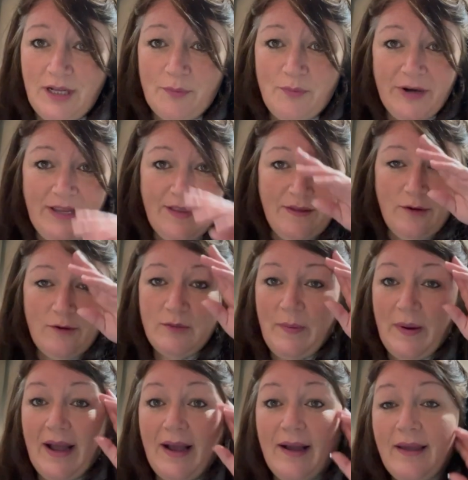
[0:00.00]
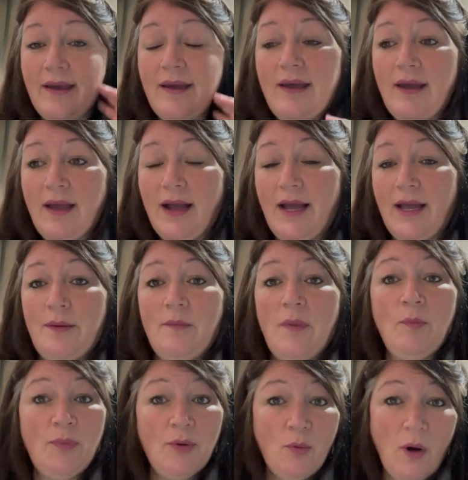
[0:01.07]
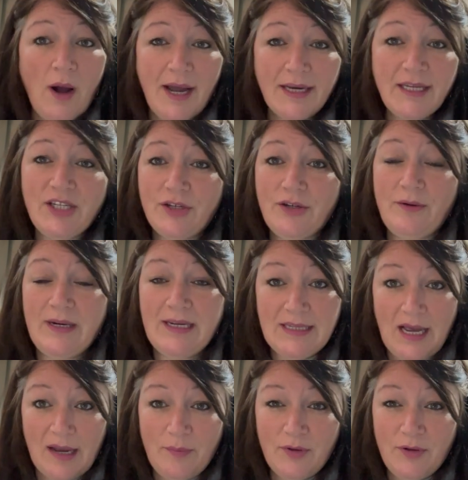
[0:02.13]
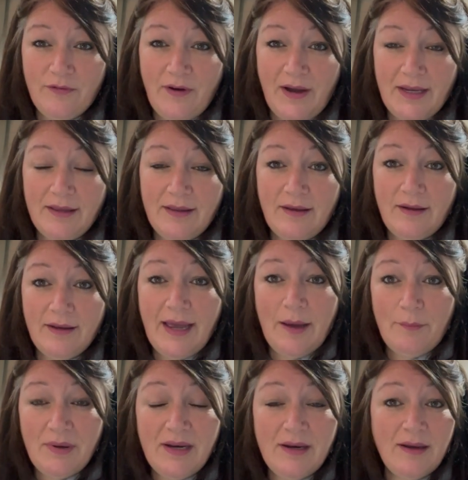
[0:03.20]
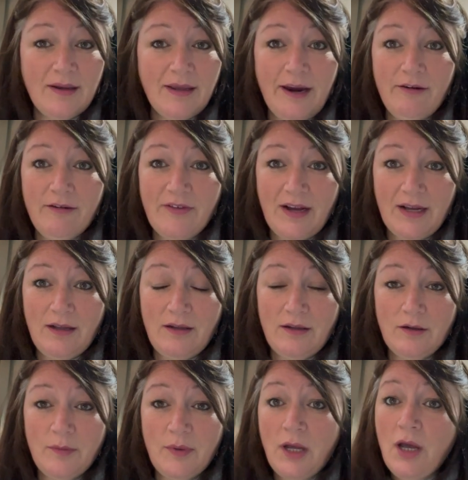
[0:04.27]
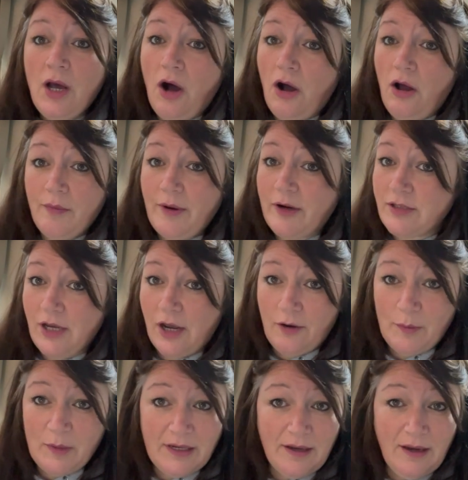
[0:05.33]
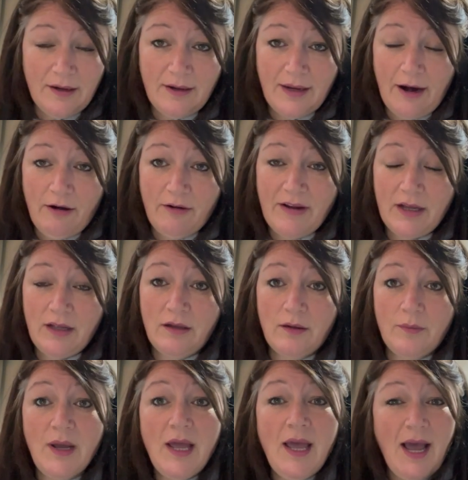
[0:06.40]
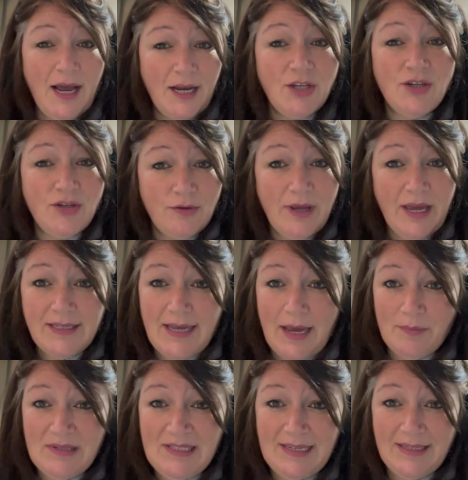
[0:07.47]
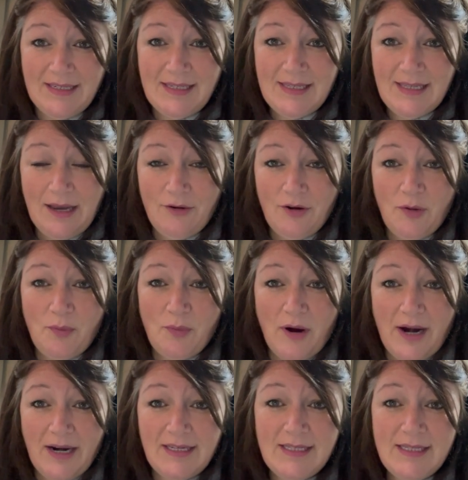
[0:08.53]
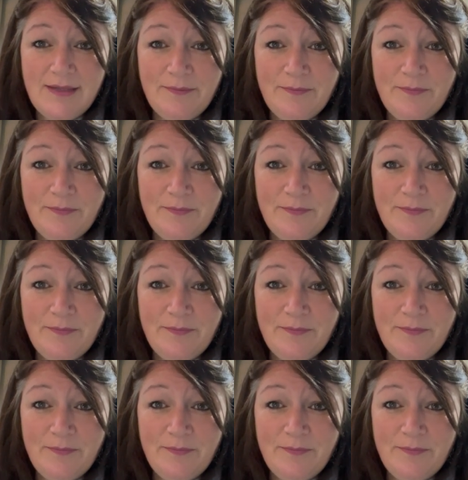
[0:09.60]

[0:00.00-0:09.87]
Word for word: are bringing those back. But what I do is I book via the Camping and Caravan Club or the Motorhome and Caravan Club, and you do get 10% discount on the price.